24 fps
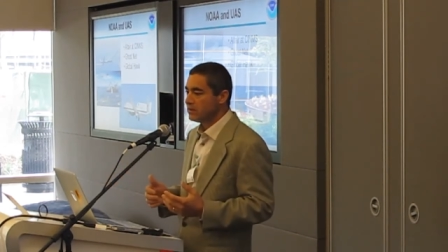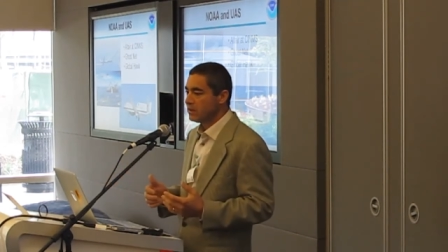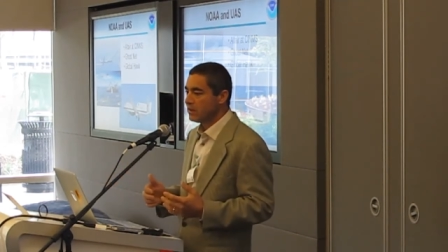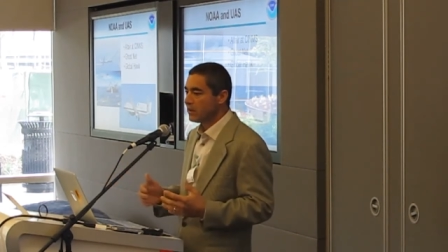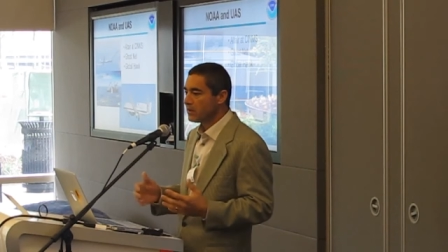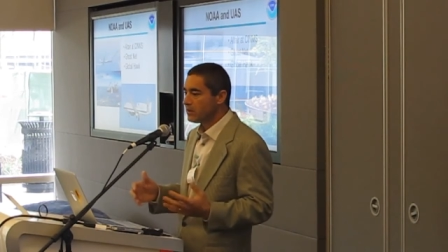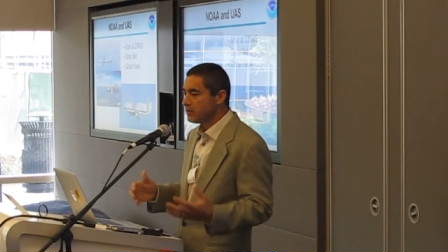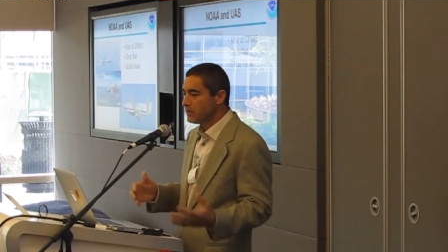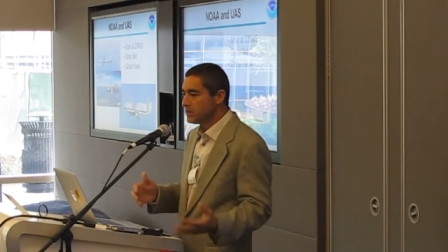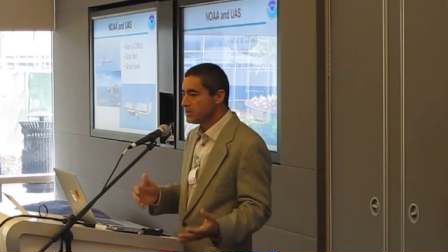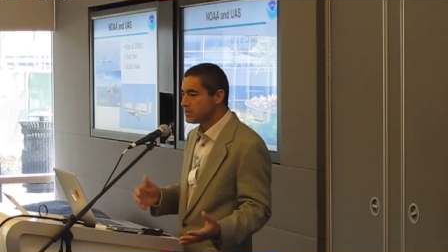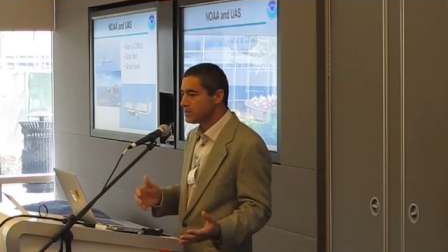
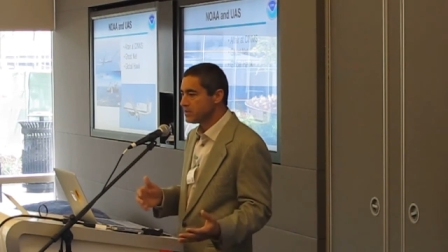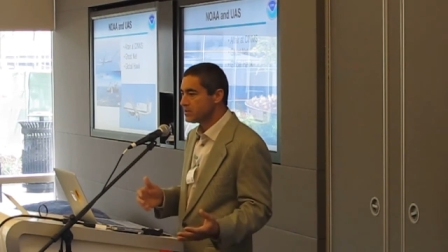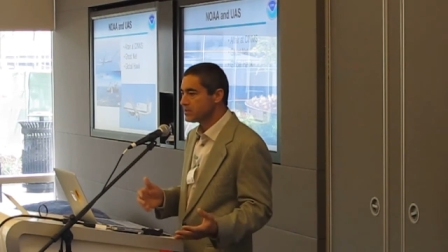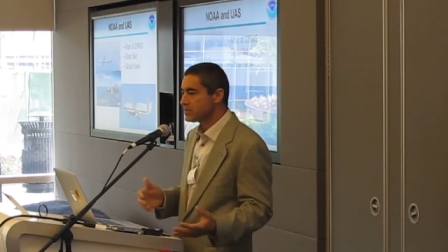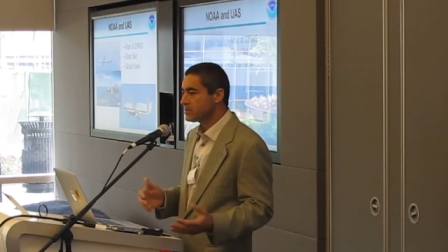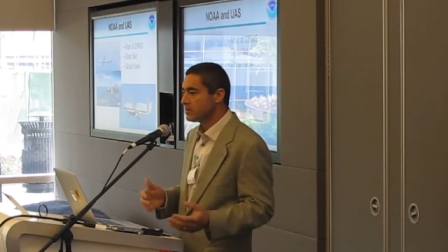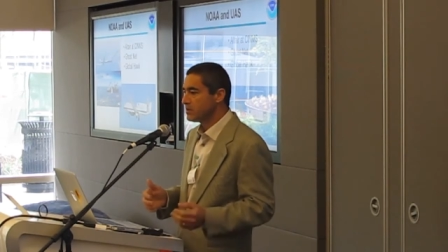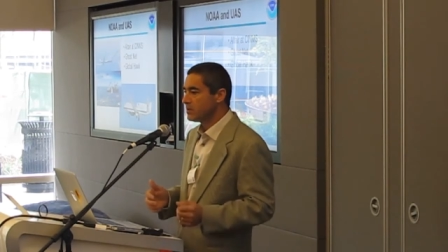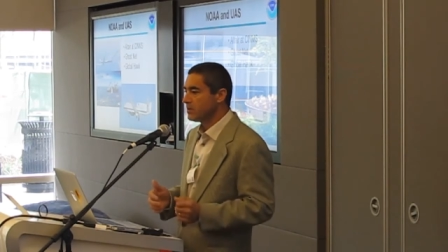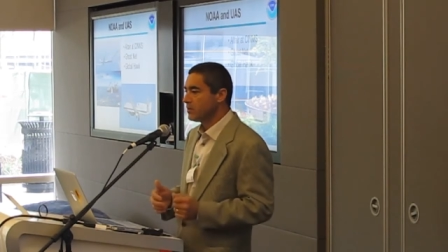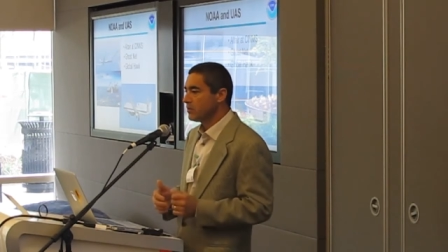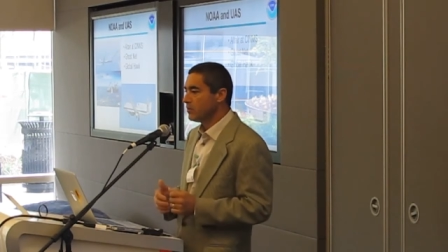on the
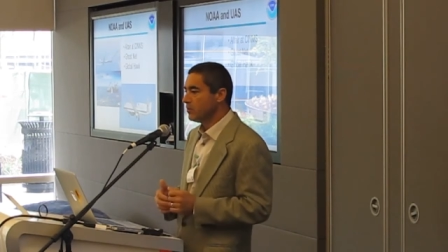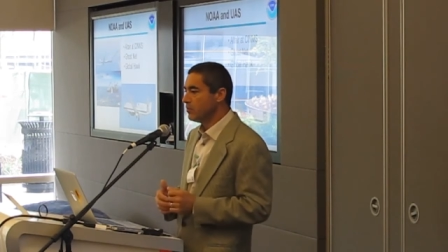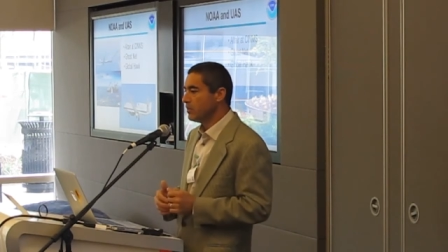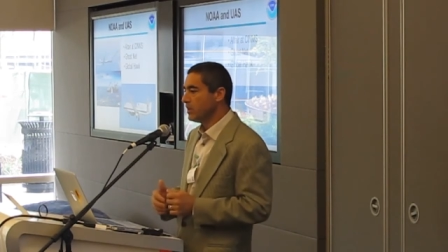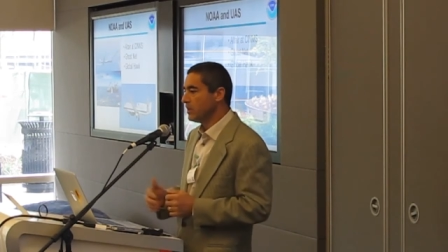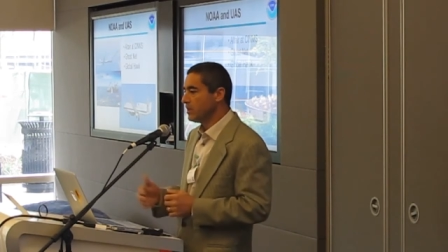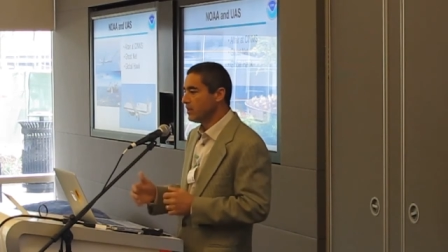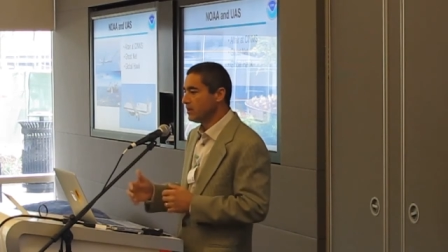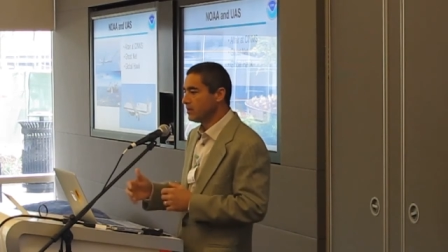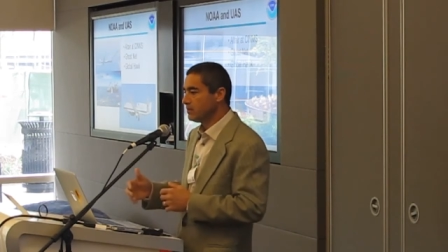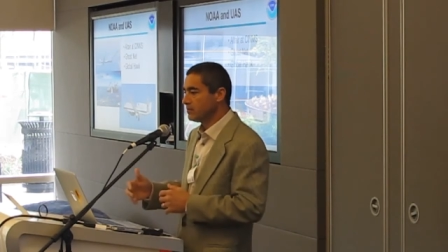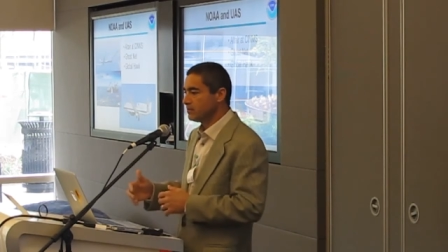beaches, would
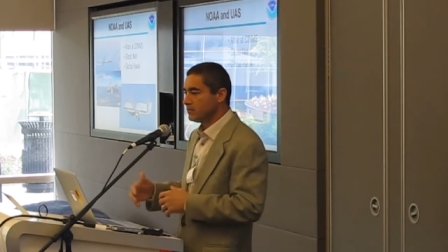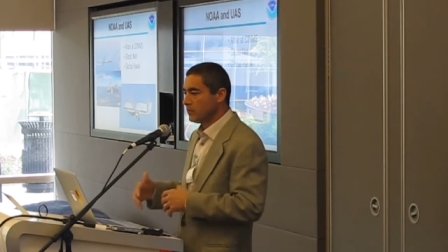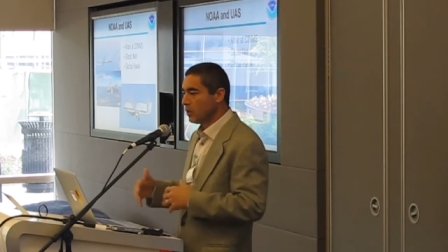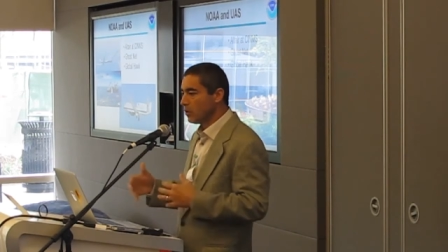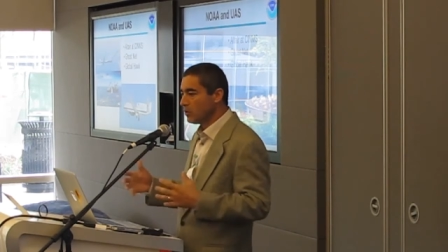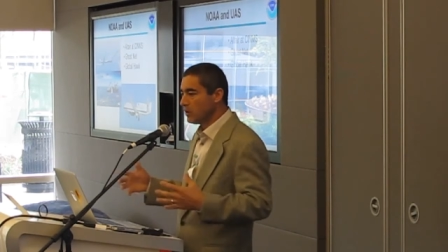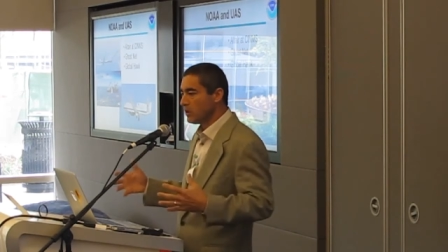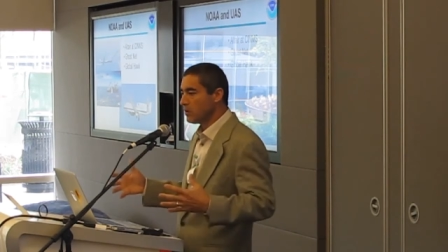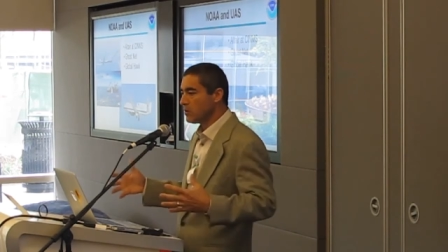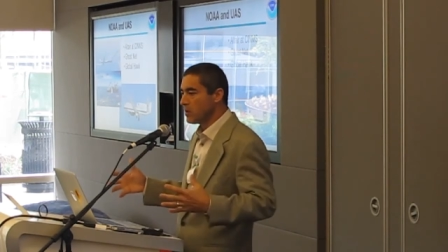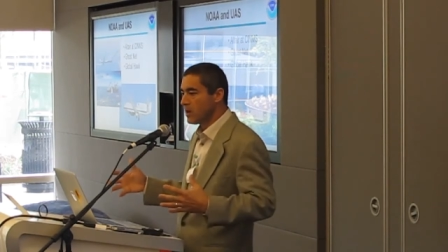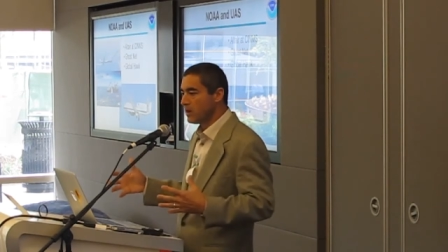be the
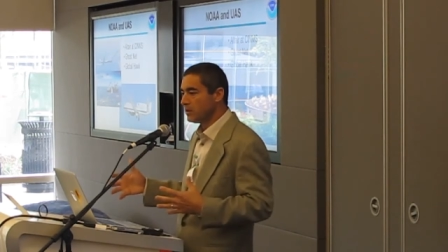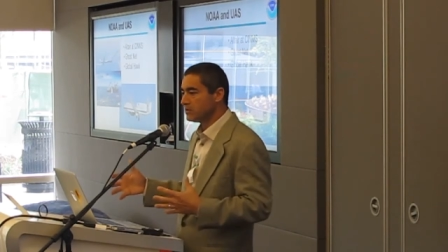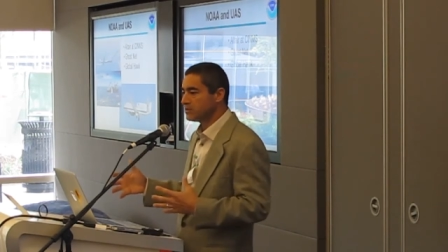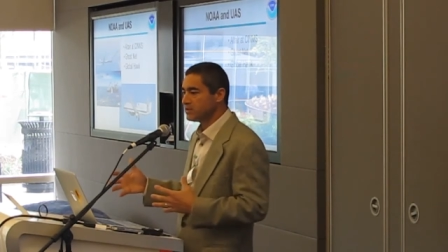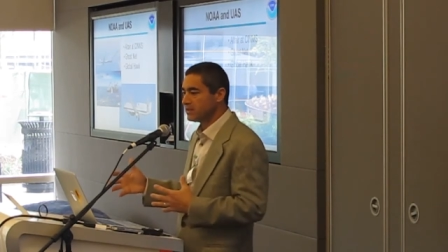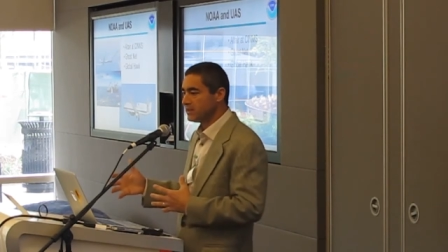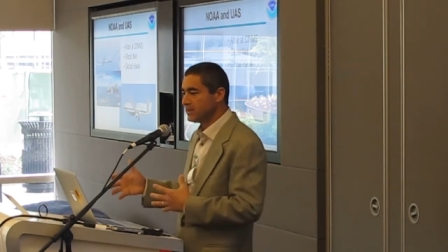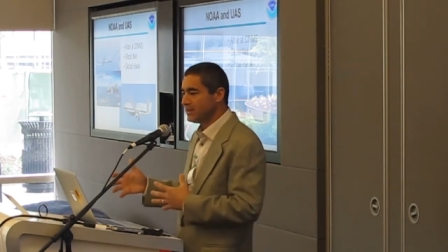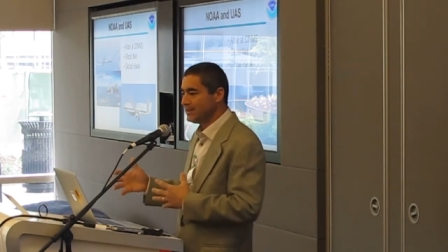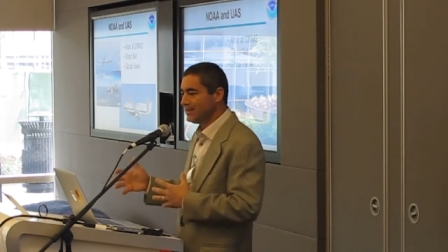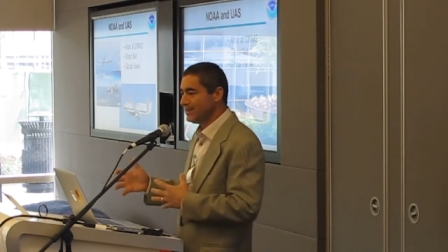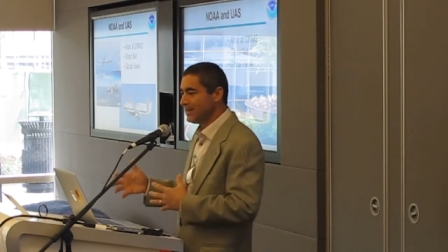holy grail is
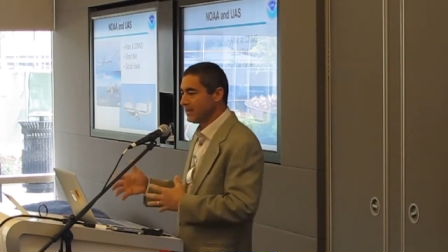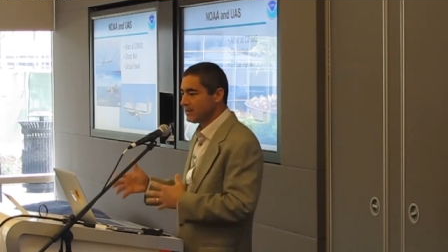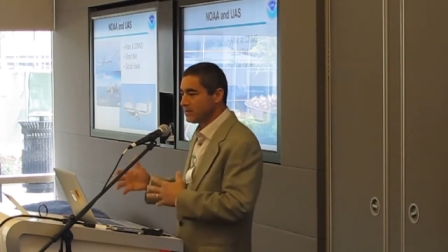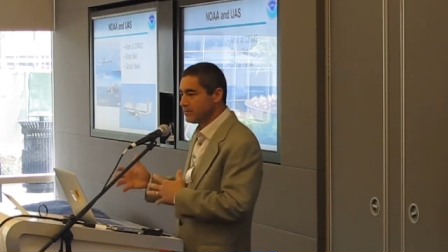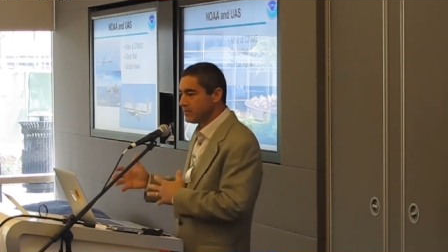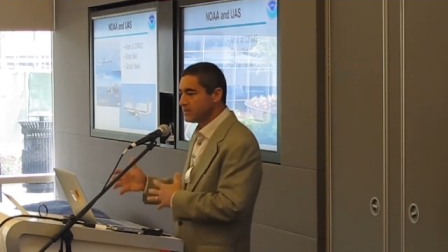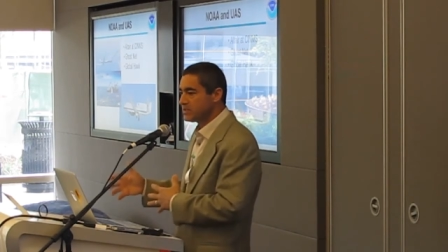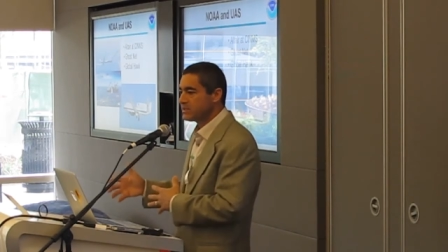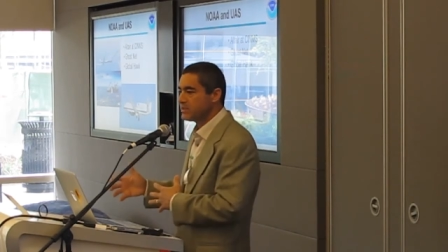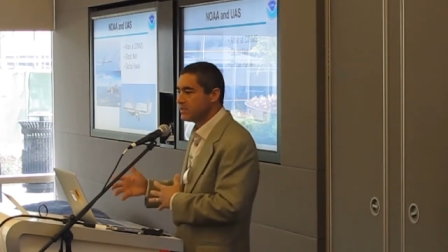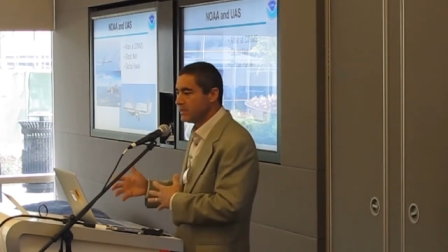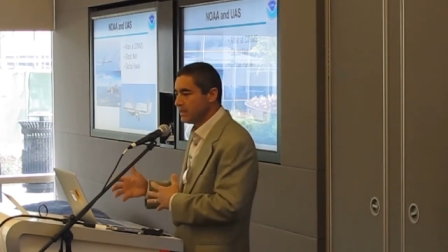to get them
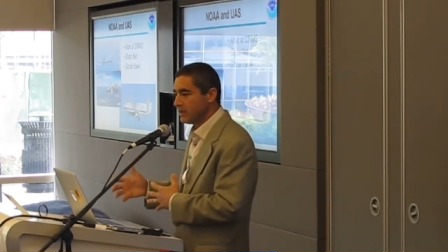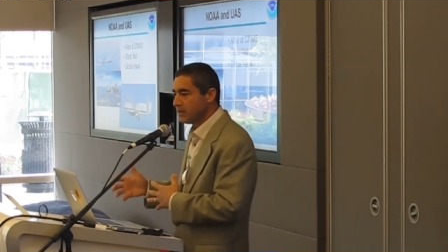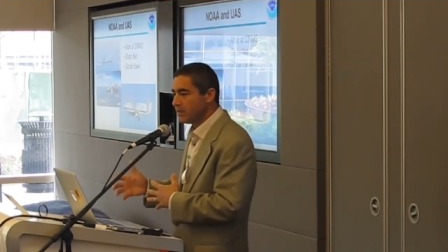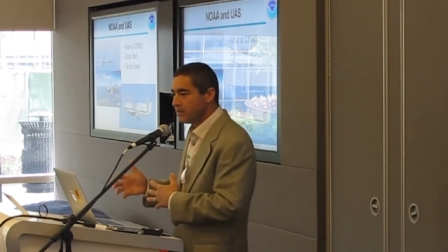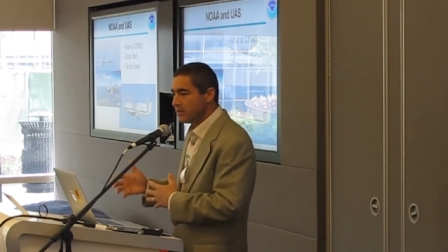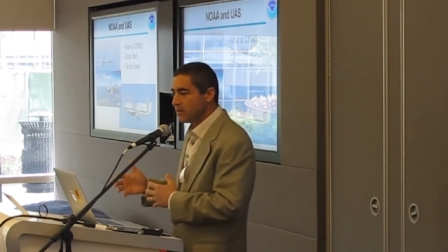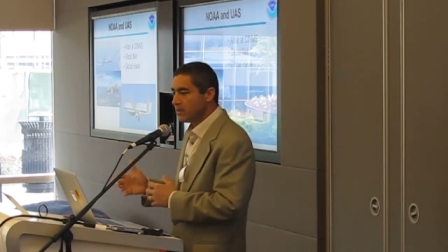at sea.